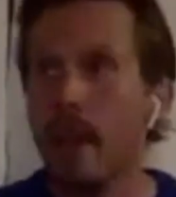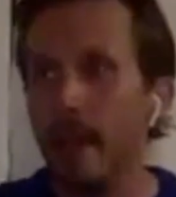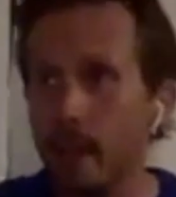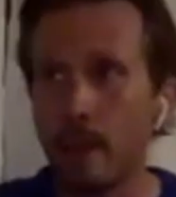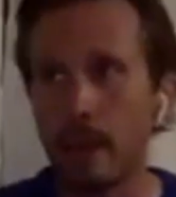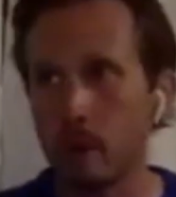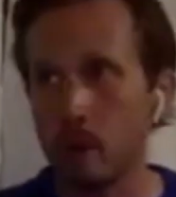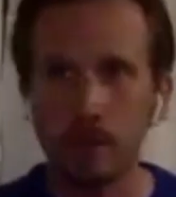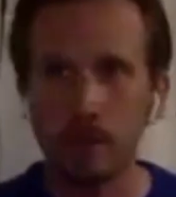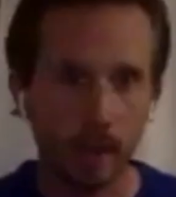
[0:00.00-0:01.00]
Is Mike
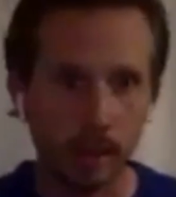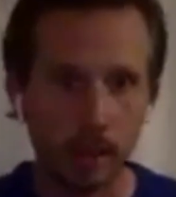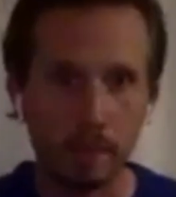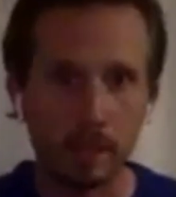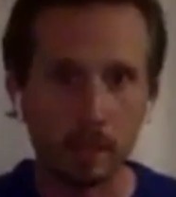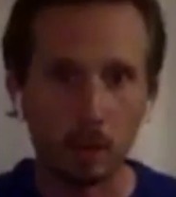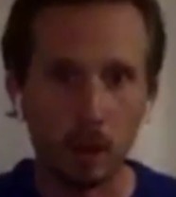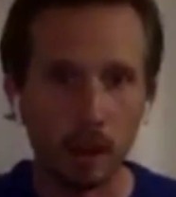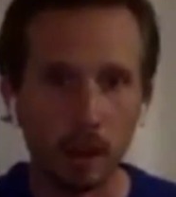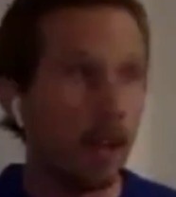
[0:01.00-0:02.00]
McCarthy going to commit to the run?